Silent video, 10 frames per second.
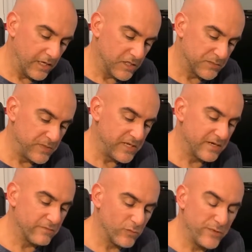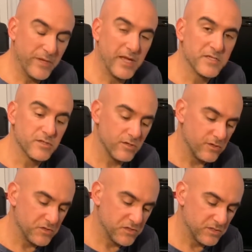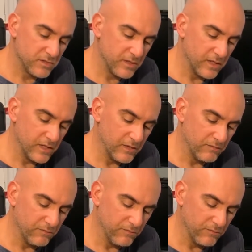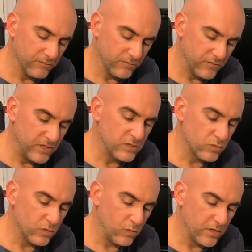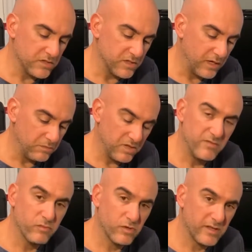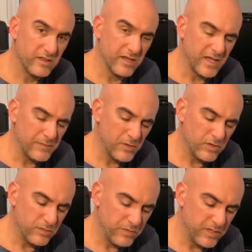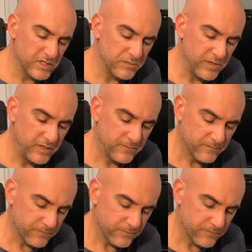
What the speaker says: Speaking of the remasters, these were the ones that I believe that came out on the PSP.